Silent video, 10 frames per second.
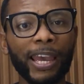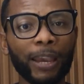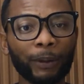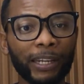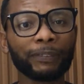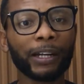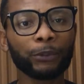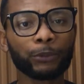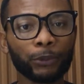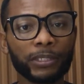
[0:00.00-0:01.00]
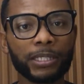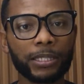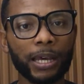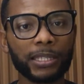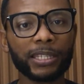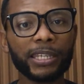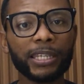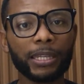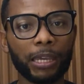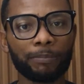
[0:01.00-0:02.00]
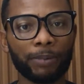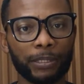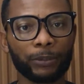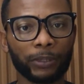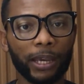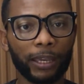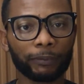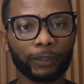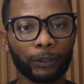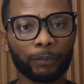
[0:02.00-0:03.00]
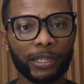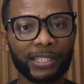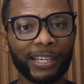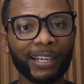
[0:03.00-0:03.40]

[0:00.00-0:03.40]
Whenever you notice that in a particular environment,